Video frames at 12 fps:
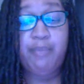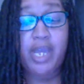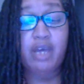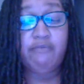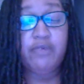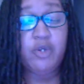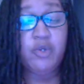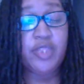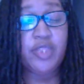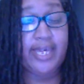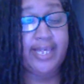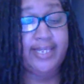Pick a
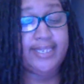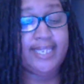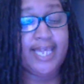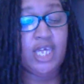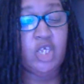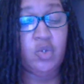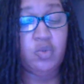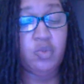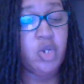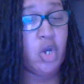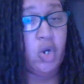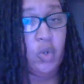few things that you
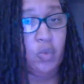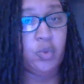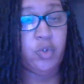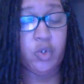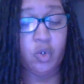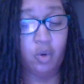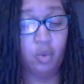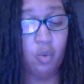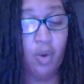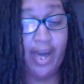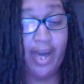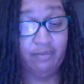know your
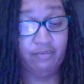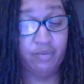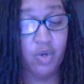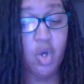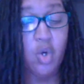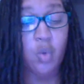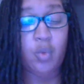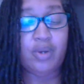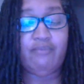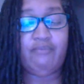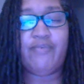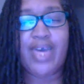wife
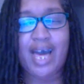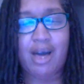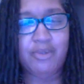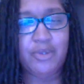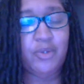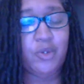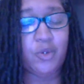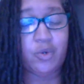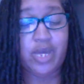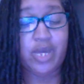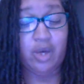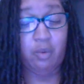would value
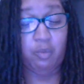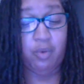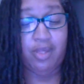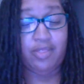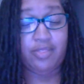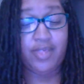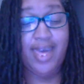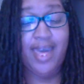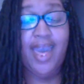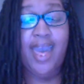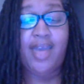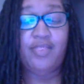your help with,
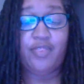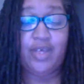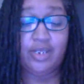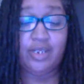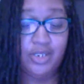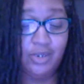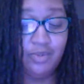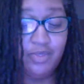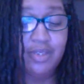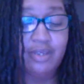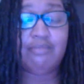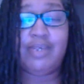and then
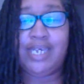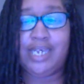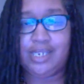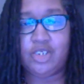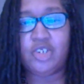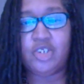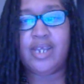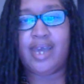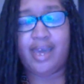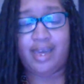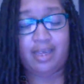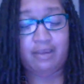do them each
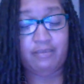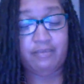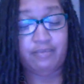day.